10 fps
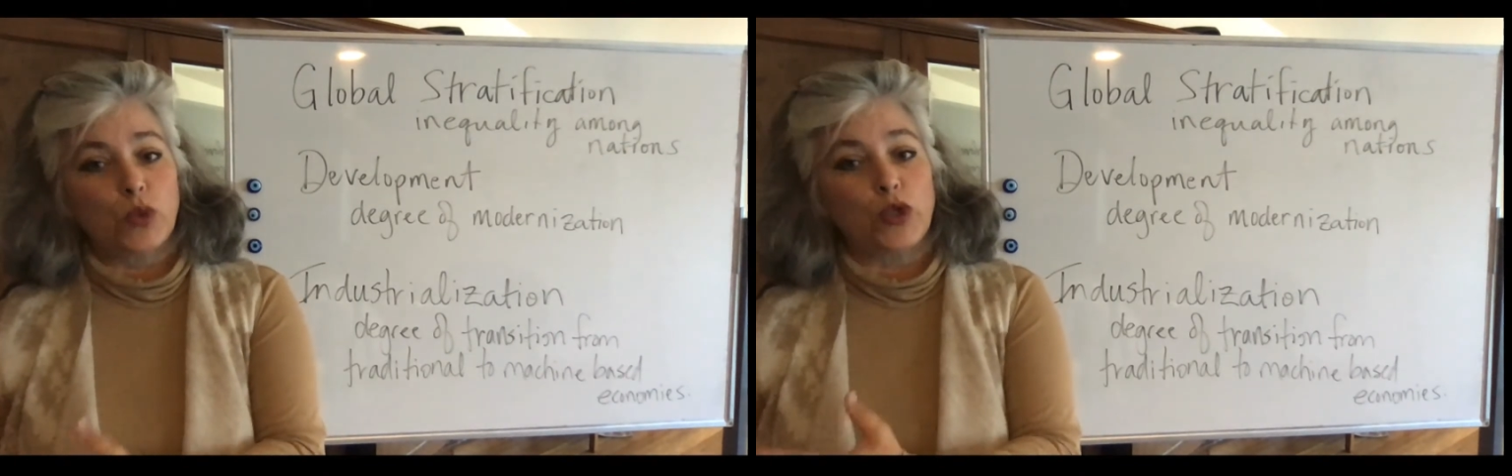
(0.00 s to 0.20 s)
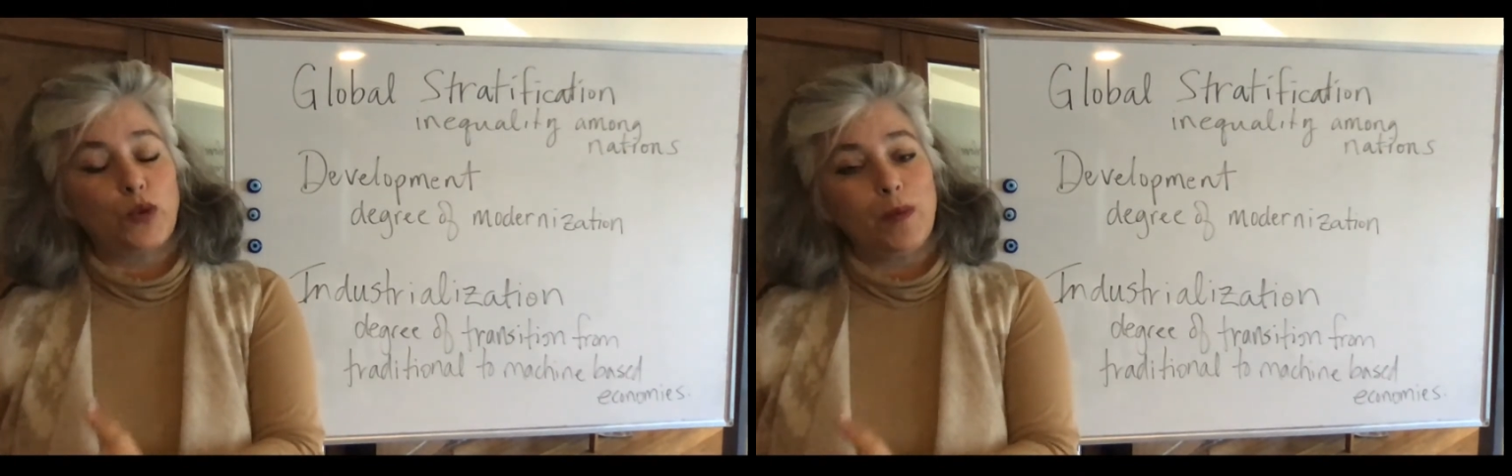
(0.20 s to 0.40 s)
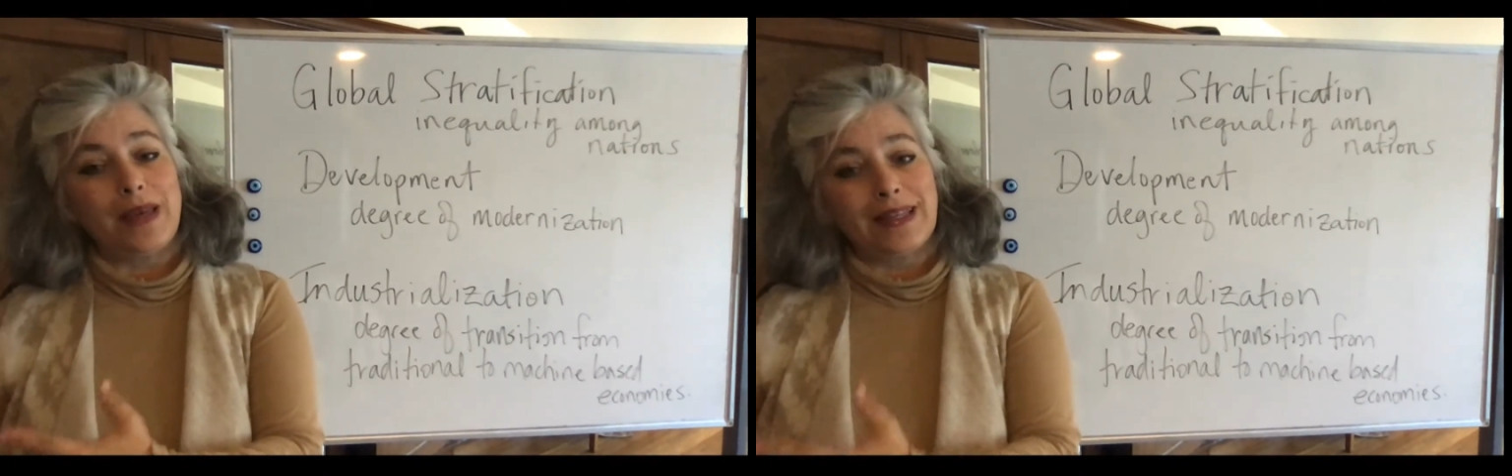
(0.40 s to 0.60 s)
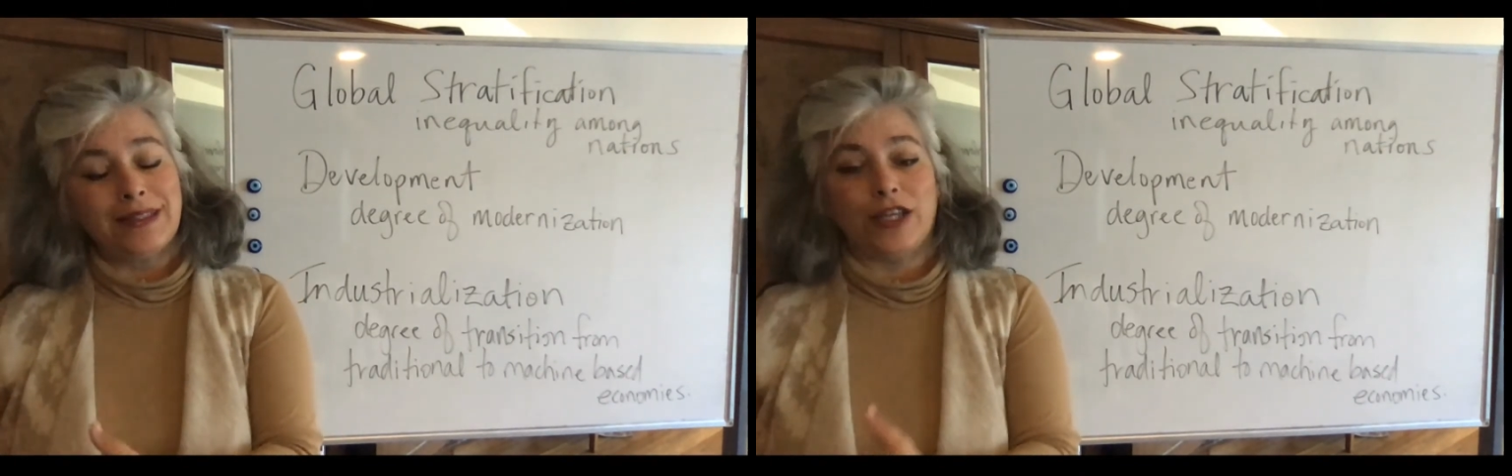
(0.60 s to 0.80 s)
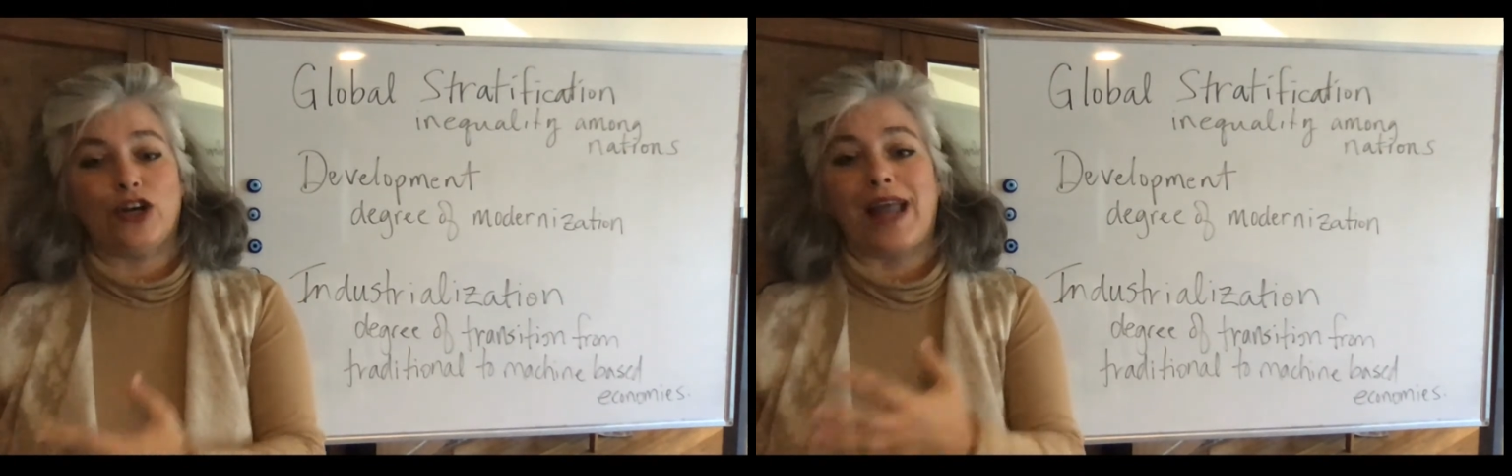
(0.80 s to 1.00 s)
which would be
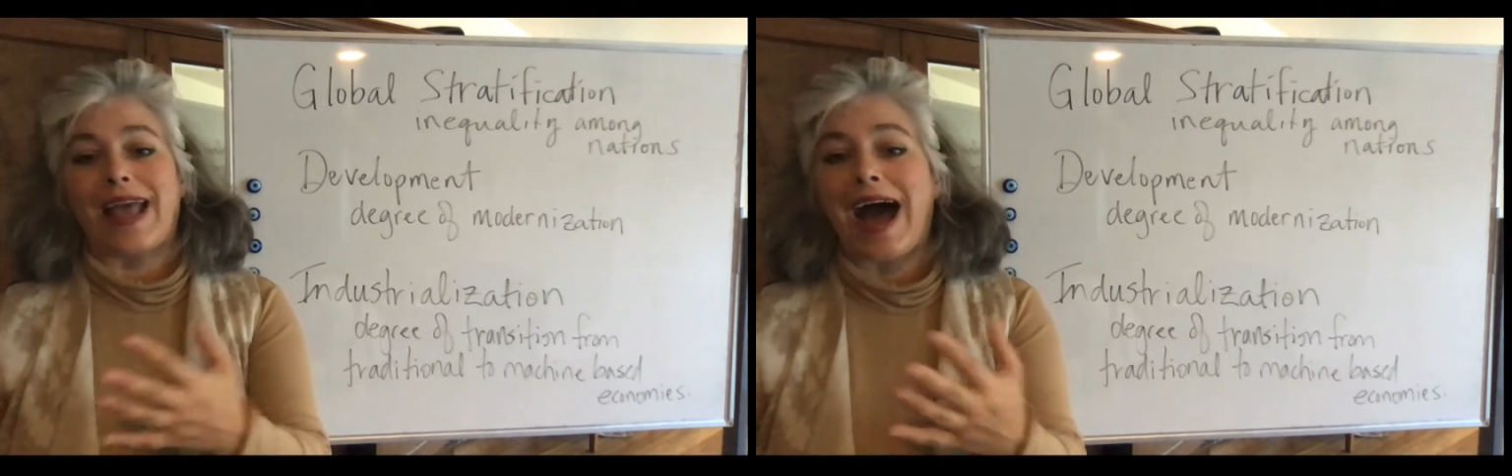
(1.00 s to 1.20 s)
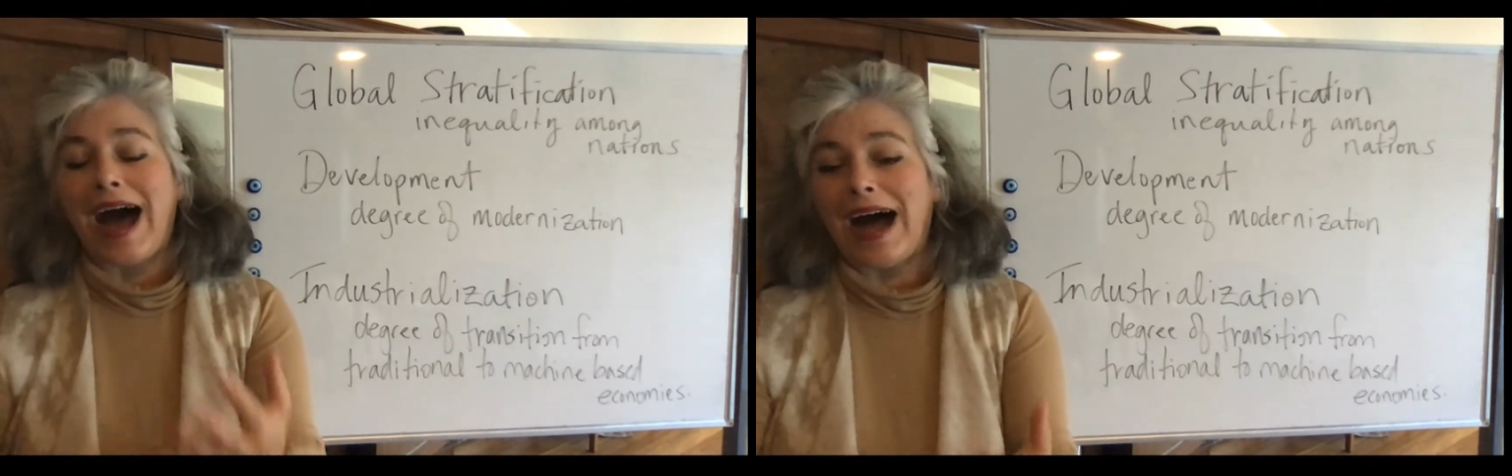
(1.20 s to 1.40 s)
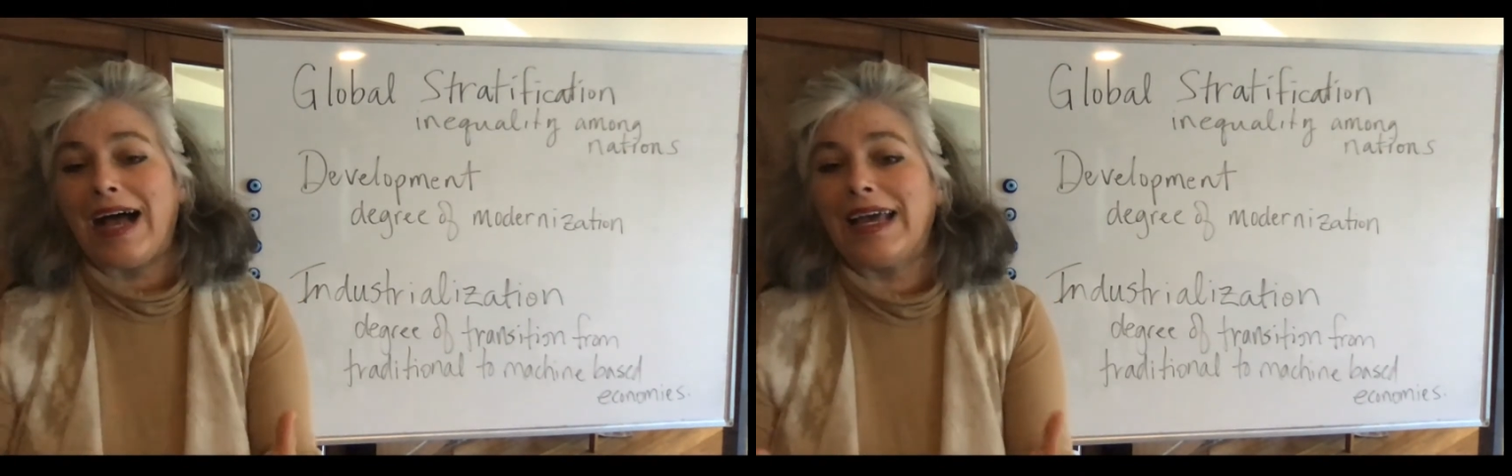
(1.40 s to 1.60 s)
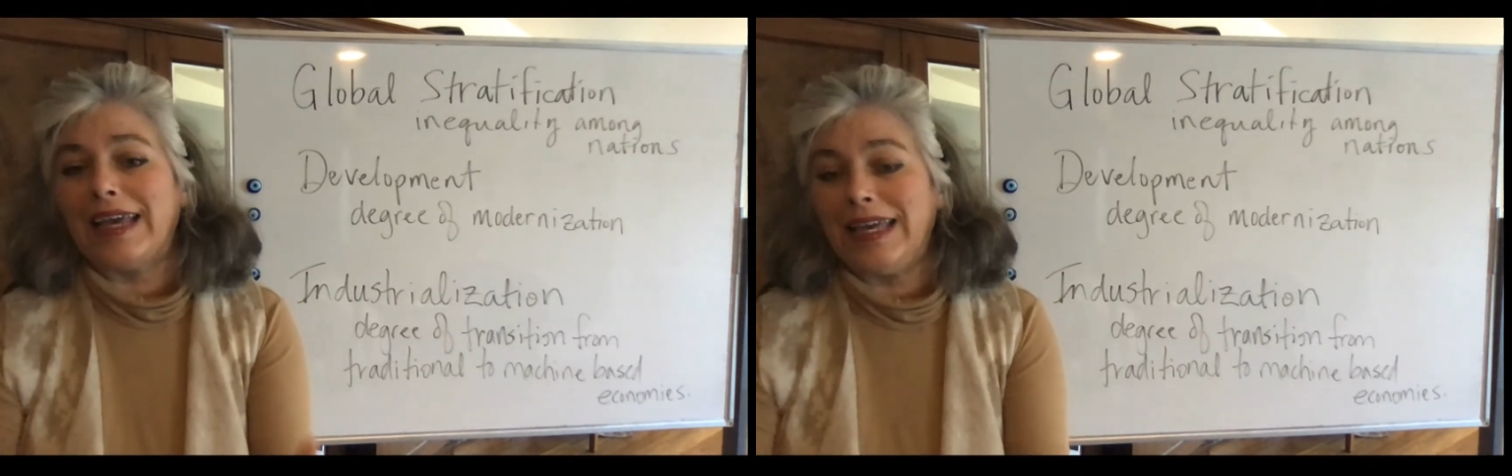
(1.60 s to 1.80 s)
considered a high